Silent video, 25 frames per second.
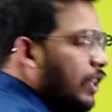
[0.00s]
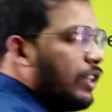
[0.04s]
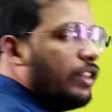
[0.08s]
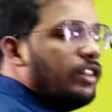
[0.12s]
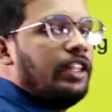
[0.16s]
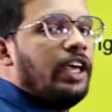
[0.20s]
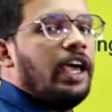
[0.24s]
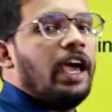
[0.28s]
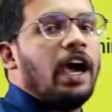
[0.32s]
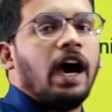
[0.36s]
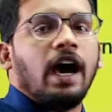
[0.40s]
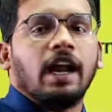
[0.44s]

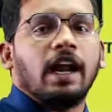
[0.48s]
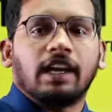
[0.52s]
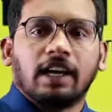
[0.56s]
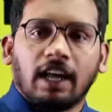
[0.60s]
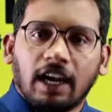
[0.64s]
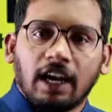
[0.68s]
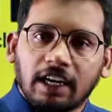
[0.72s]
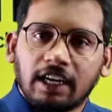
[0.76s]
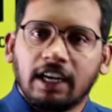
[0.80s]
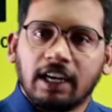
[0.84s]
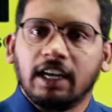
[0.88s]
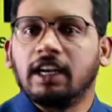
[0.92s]
they are
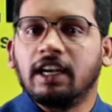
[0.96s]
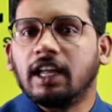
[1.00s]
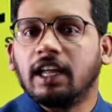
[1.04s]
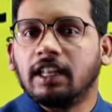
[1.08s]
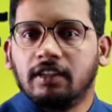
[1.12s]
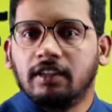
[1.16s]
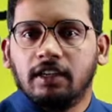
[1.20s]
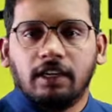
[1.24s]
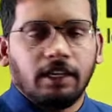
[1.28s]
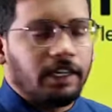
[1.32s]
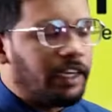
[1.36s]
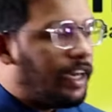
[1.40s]
collecting
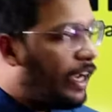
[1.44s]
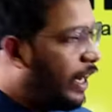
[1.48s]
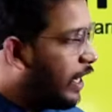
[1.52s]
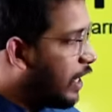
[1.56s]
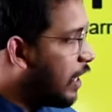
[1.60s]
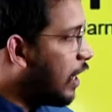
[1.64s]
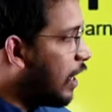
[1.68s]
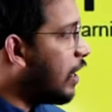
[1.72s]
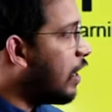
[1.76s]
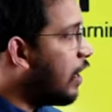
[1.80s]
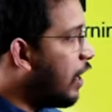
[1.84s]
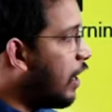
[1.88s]
the
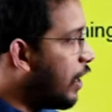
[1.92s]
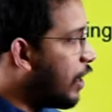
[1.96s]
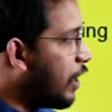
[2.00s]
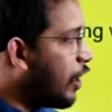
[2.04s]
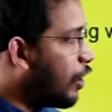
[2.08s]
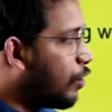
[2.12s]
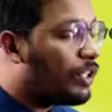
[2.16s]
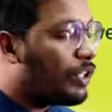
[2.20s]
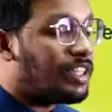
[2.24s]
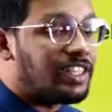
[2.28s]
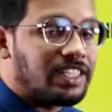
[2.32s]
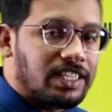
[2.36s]
data
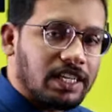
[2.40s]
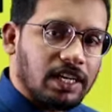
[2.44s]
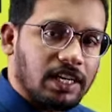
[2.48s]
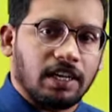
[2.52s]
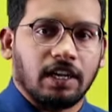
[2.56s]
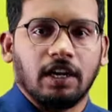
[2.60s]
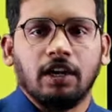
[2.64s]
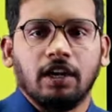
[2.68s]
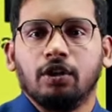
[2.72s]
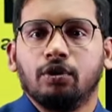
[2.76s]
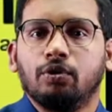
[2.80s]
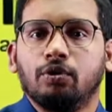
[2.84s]
related to the
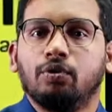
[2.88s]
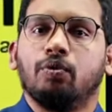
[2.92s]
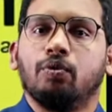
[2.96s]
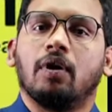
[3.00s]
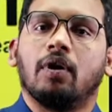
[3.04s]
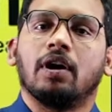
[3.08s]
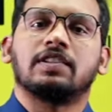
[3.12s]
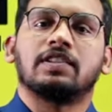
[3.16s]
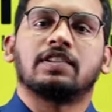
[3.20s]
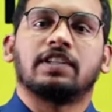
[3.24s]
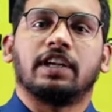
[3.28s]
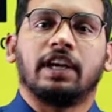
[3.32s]
children who
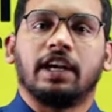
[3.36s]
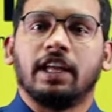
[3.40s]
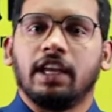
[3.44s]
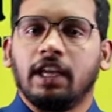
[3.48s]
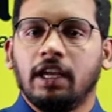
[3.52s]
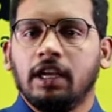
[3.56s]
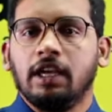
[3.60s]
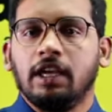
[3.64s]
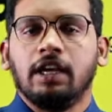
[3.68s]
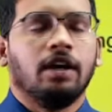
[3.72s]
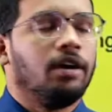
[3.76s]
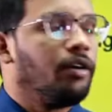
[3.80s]
are
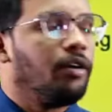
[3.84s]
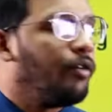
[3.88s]
studying